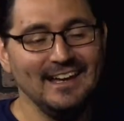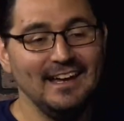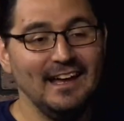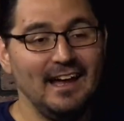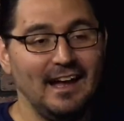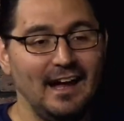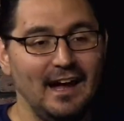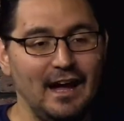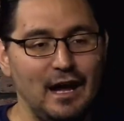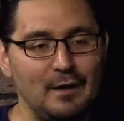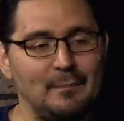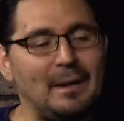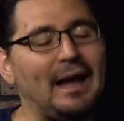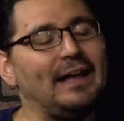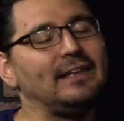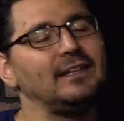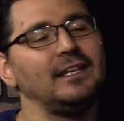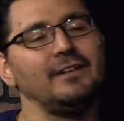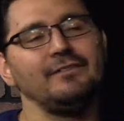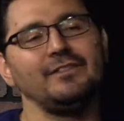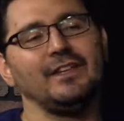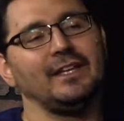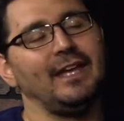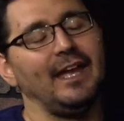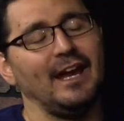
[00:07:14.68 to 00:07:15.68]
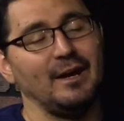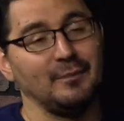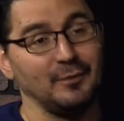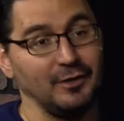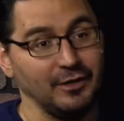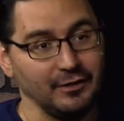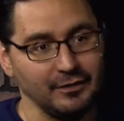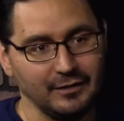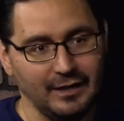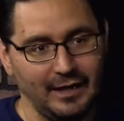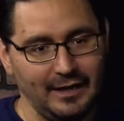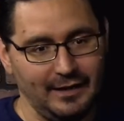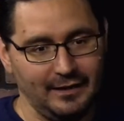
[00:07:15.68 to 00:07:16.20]
I love the camera.
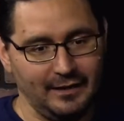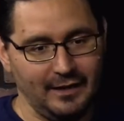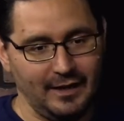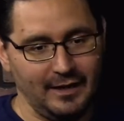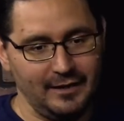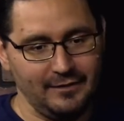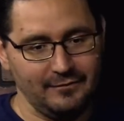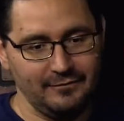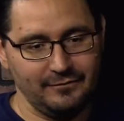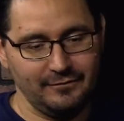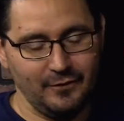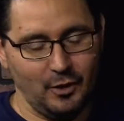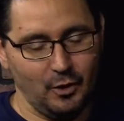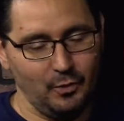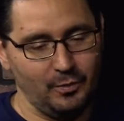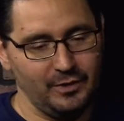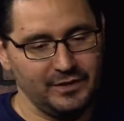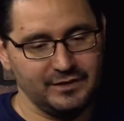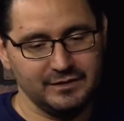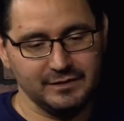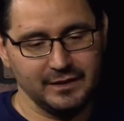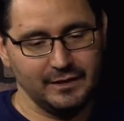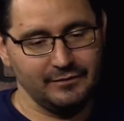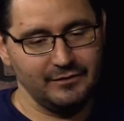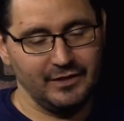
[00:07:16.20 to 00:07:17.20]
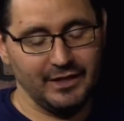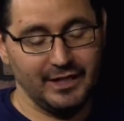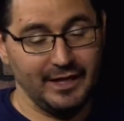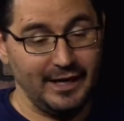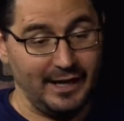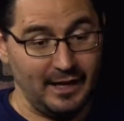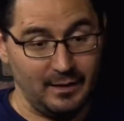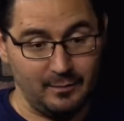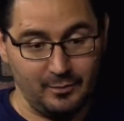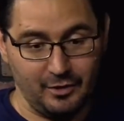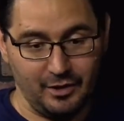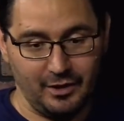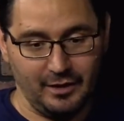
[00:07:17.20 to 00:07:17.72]
I've always loved the
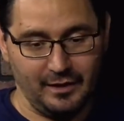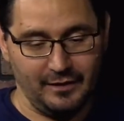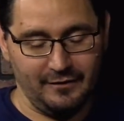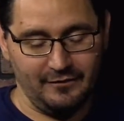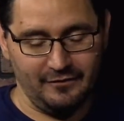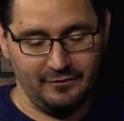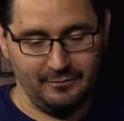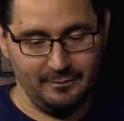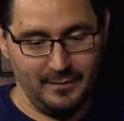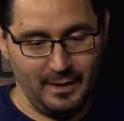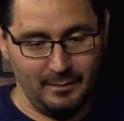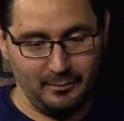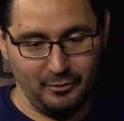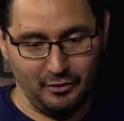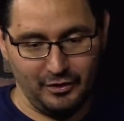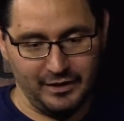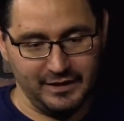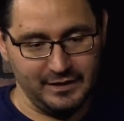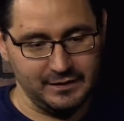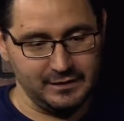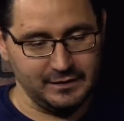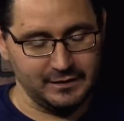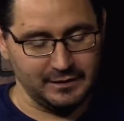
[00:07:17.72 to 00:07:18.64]
camera. I have memories.